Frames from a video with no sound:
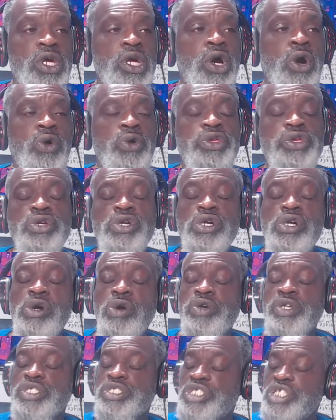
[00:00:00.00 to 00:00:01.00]
or you could go
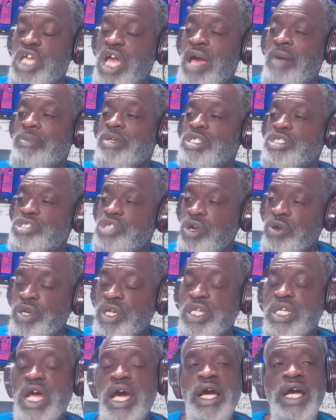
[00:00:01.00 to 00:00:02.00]
to
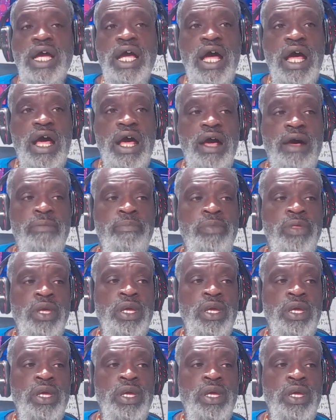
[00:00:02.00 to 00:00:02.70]
geomijourney.com.